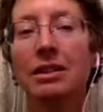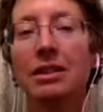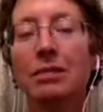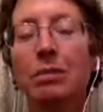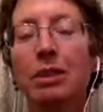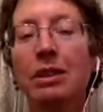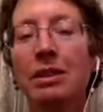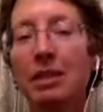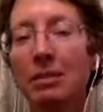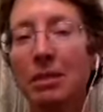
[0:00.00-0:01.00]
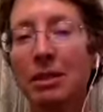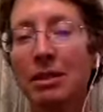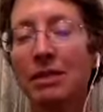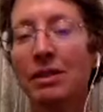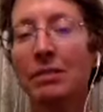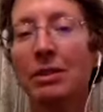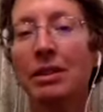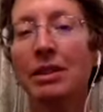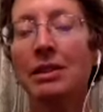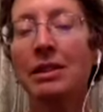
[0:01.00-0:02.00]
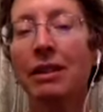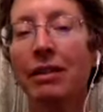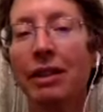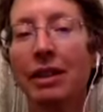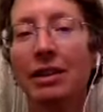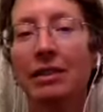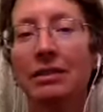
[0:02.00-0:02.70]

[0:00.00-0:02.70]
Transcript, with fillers: Just bring this image of something that's loving